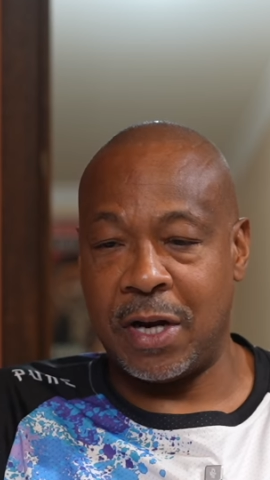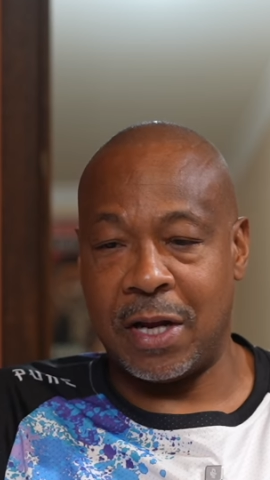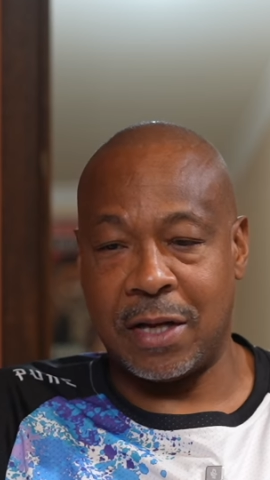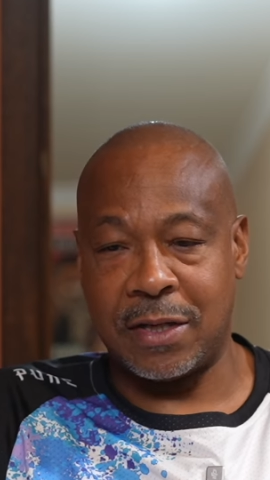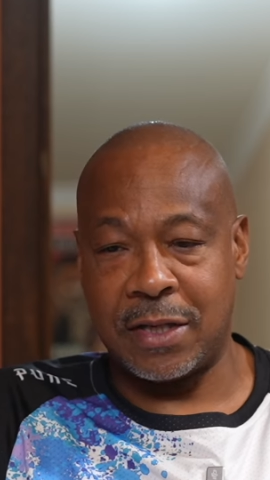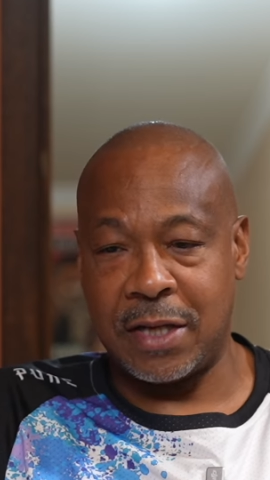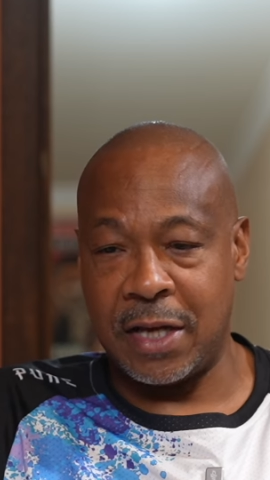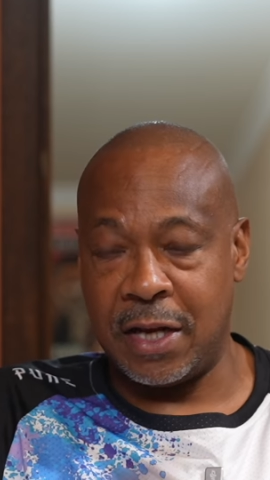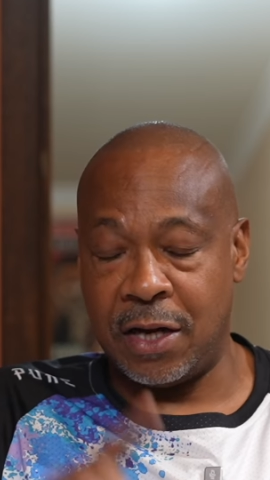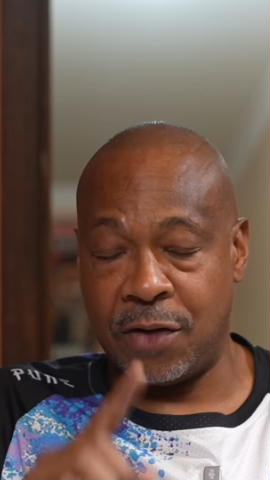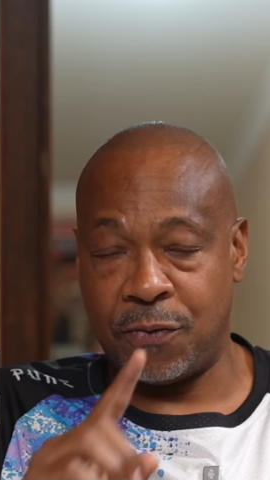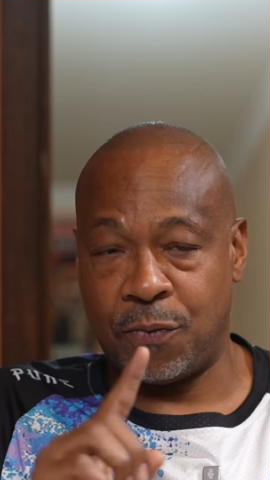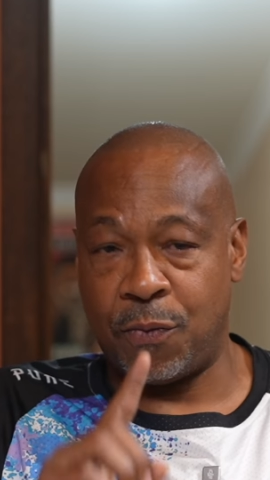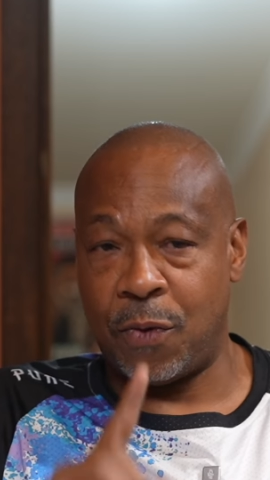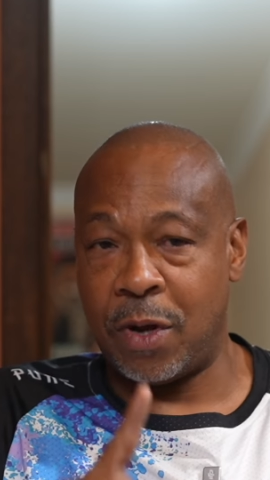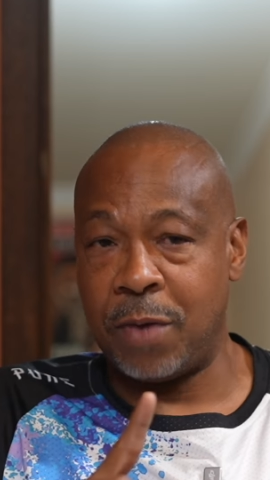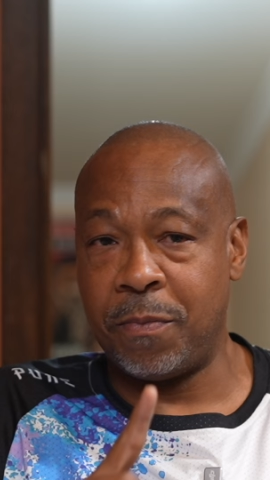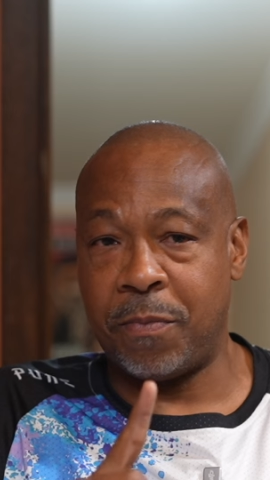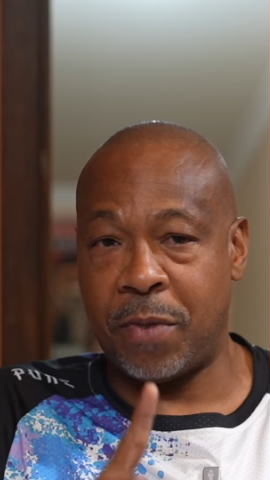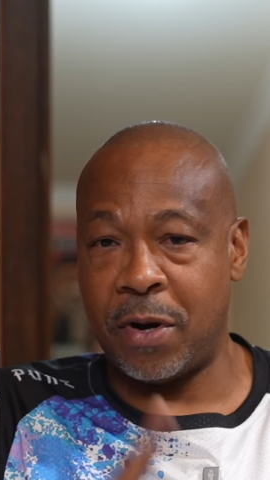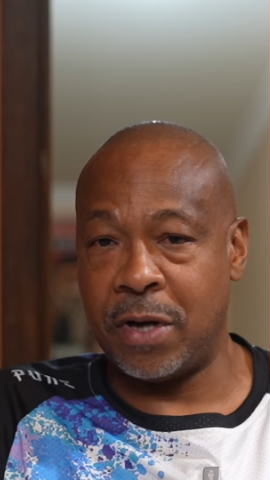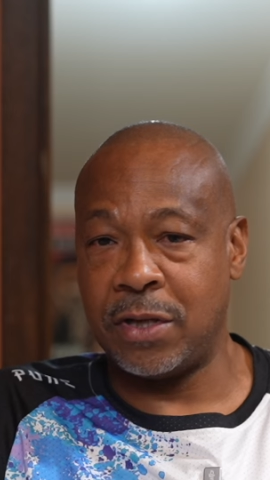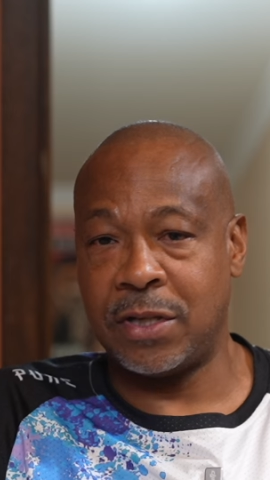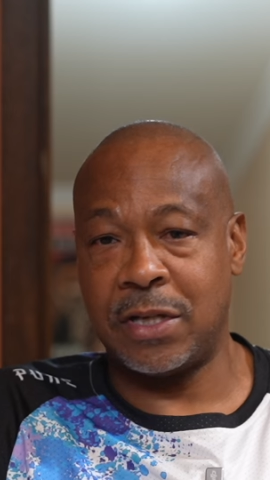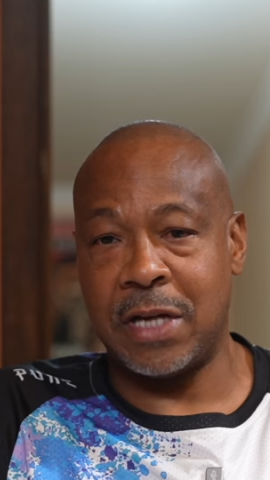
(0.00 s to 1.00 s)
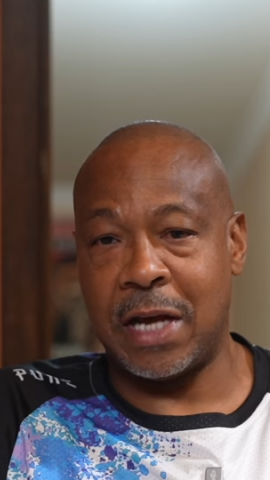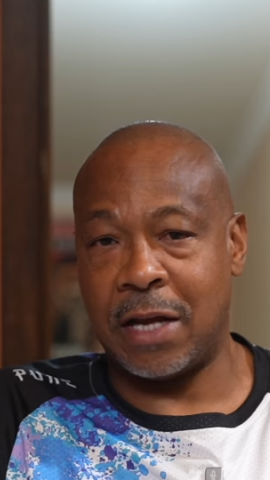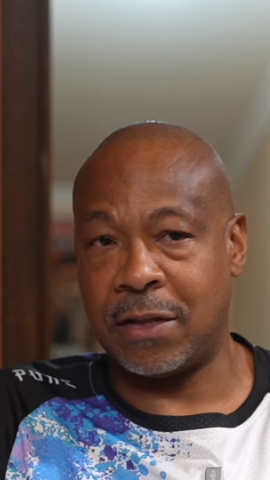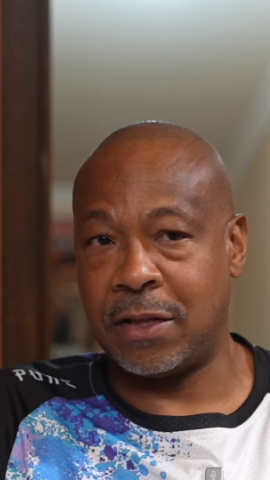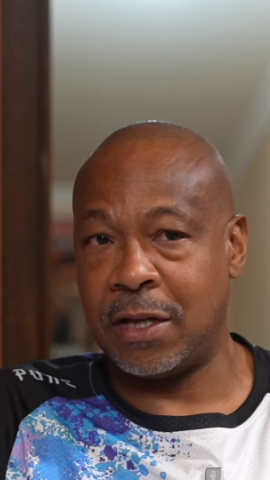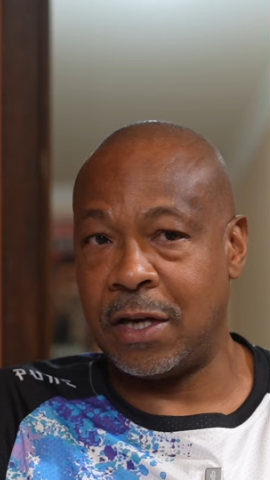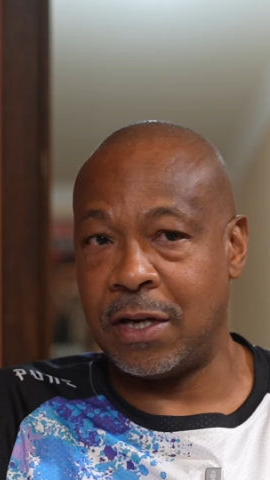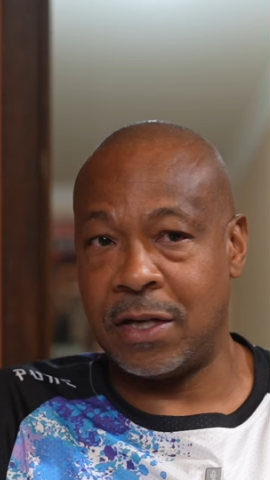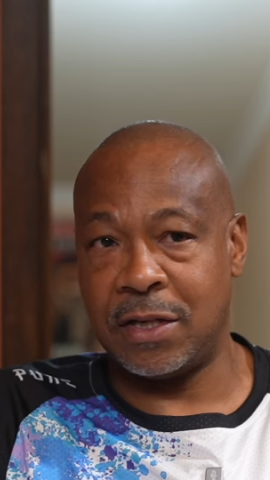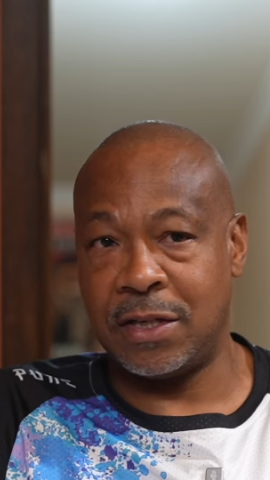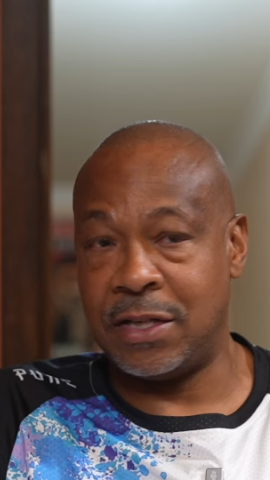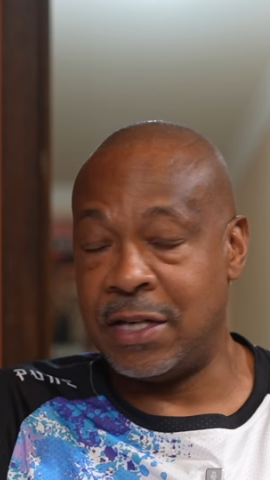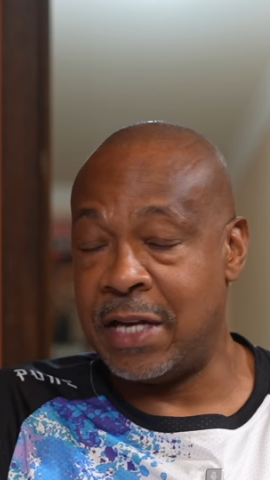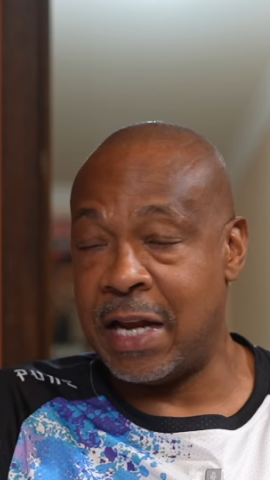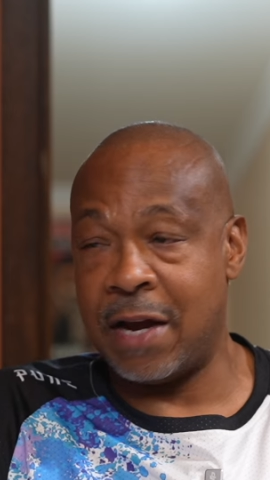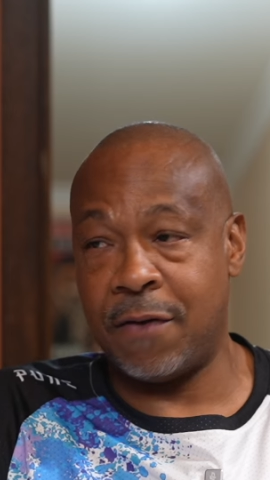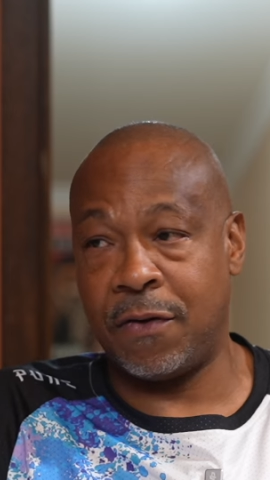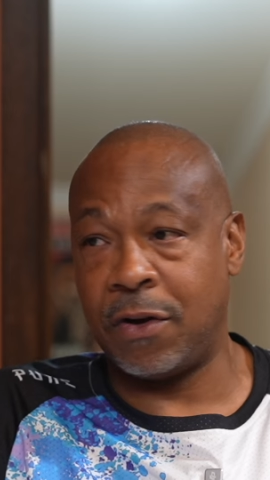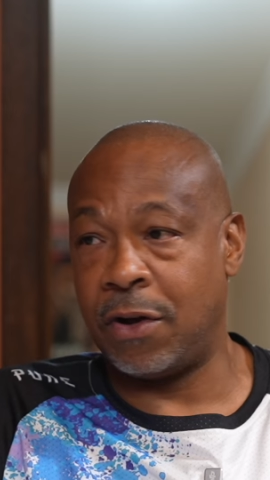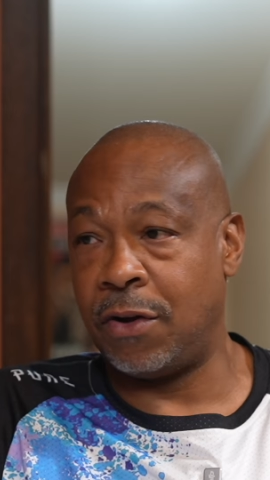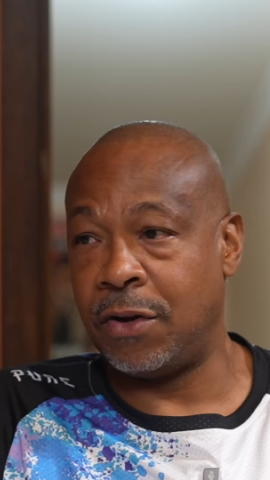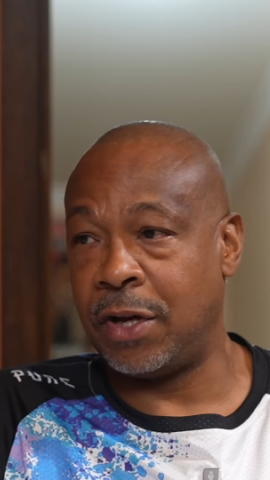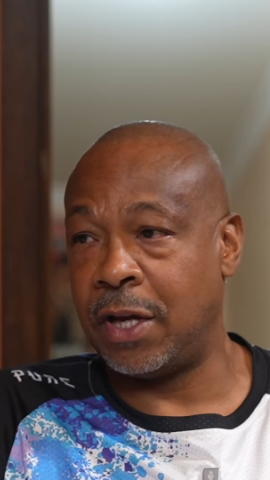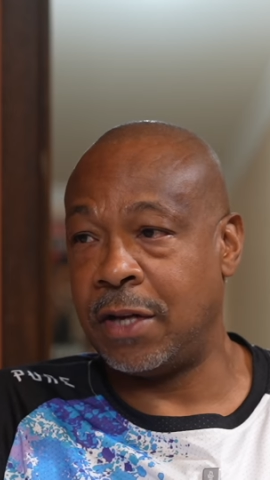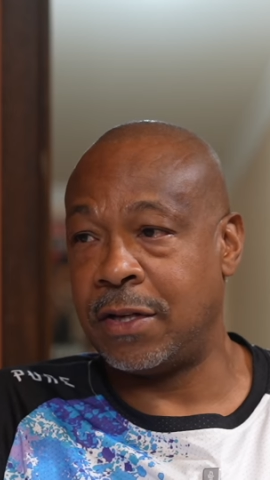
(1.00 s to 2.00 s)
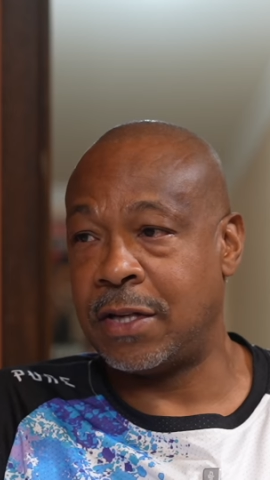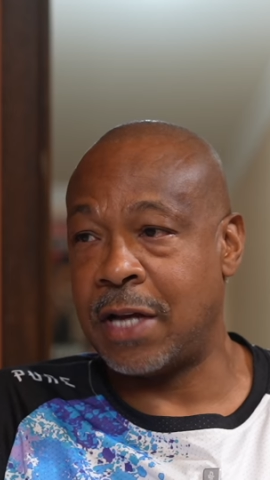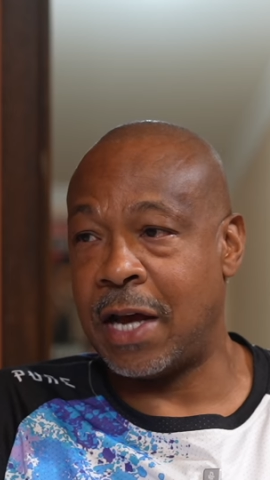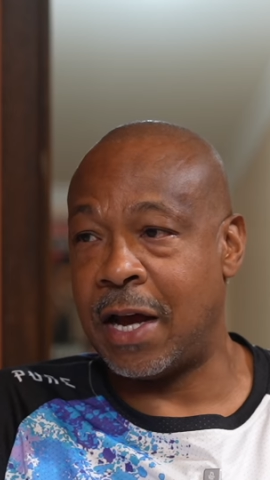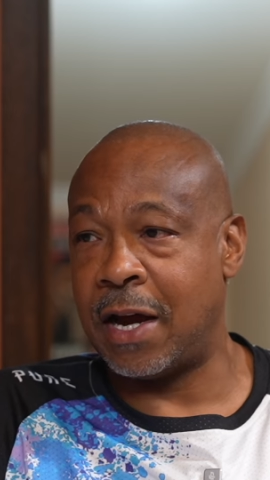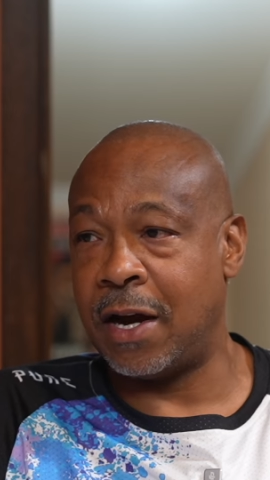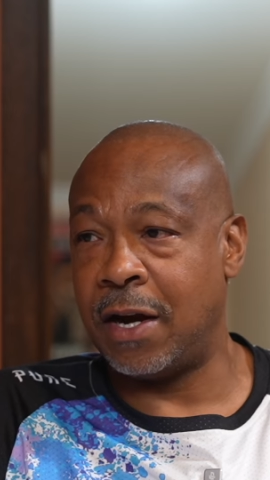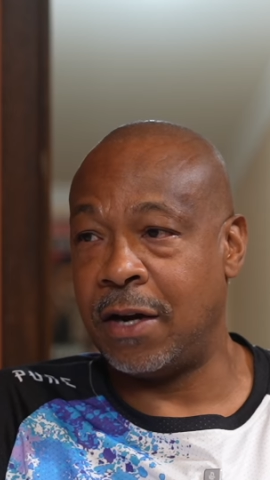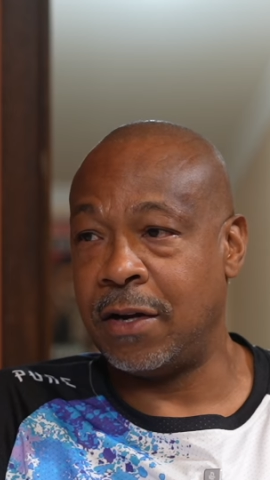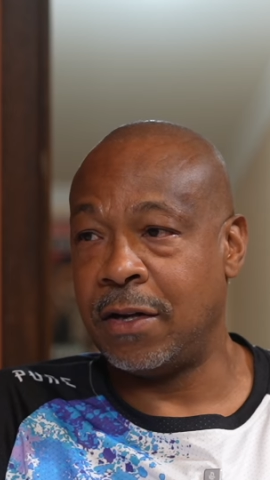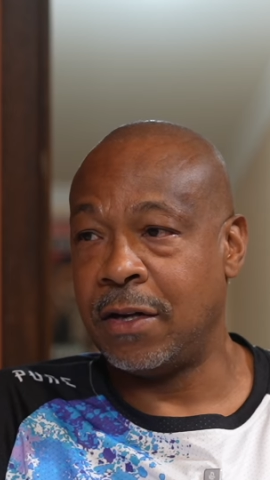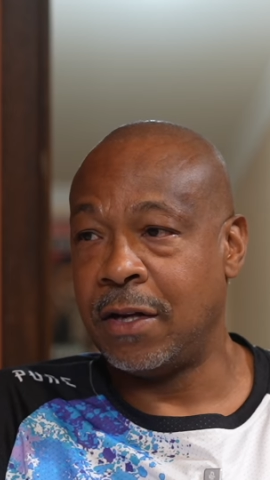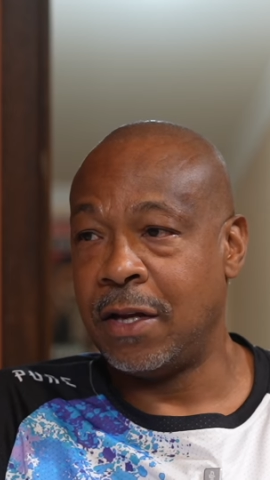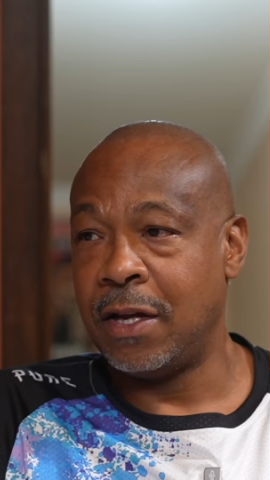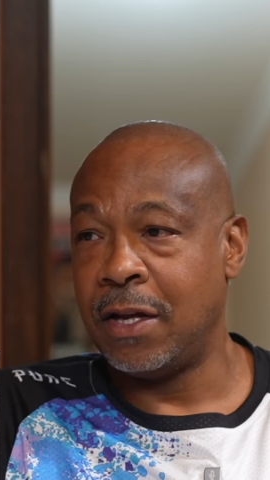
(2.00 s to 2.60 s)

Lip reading: I said, there's one person out there that's never going to get tired,